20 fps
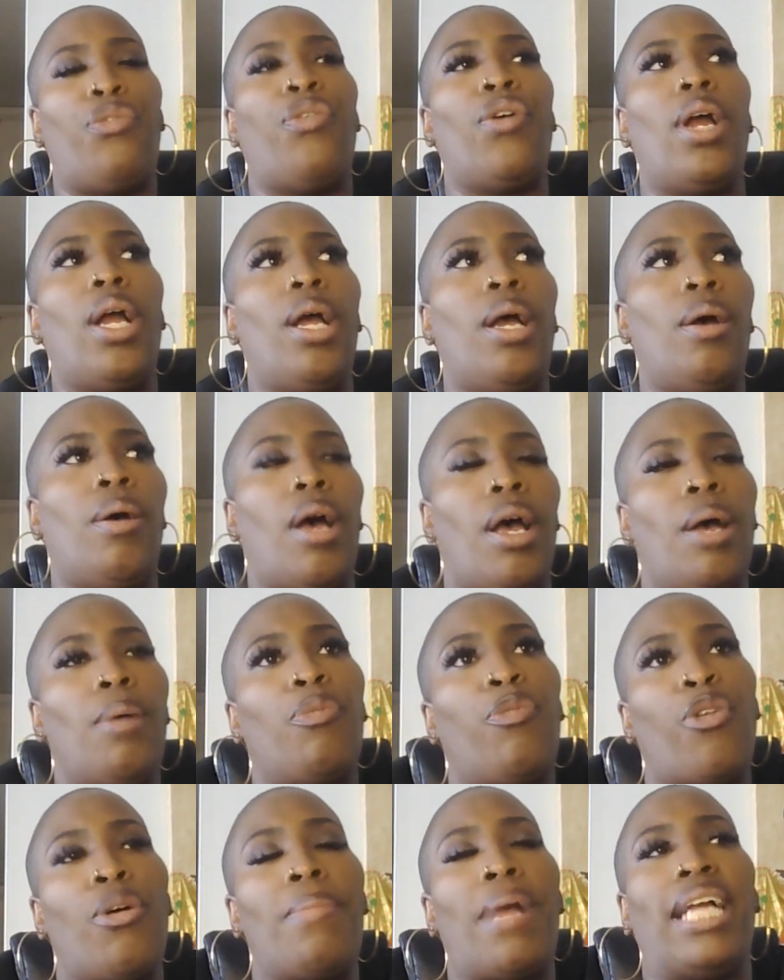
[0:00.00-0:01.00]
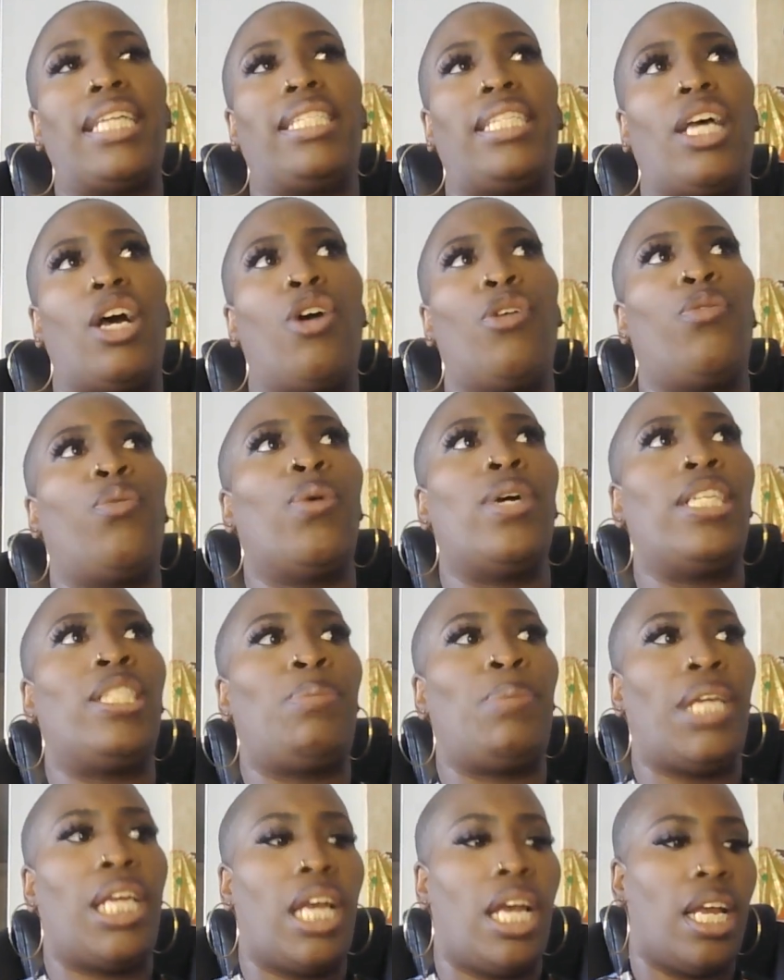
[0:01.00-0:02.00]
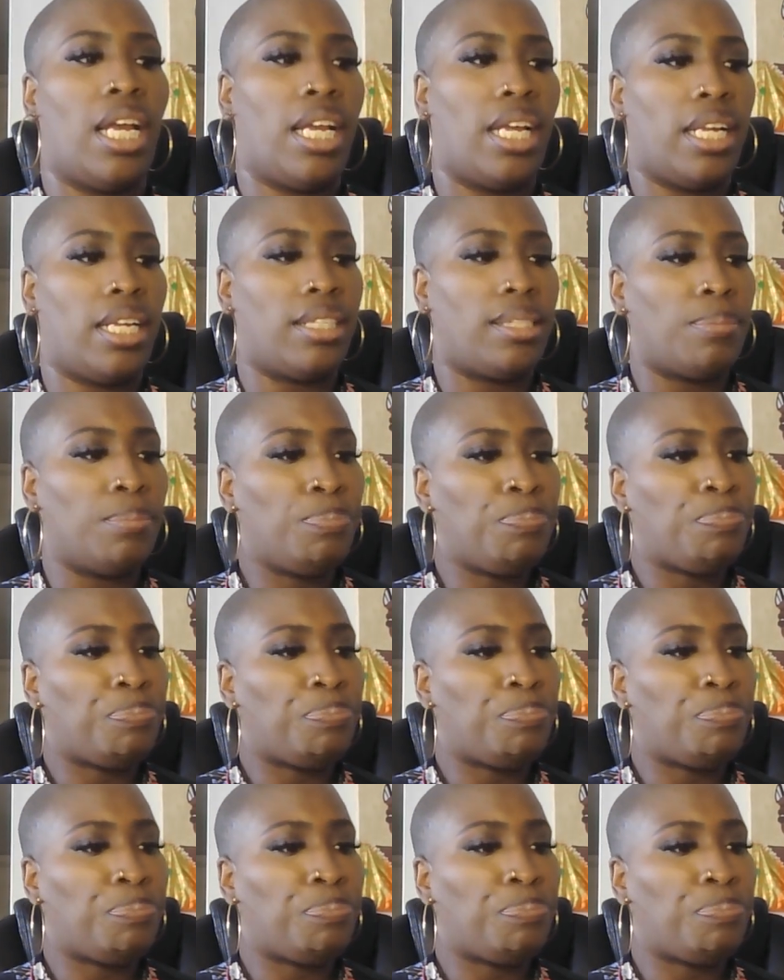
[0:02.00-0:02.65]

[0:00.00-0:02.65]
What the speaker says: for myself was because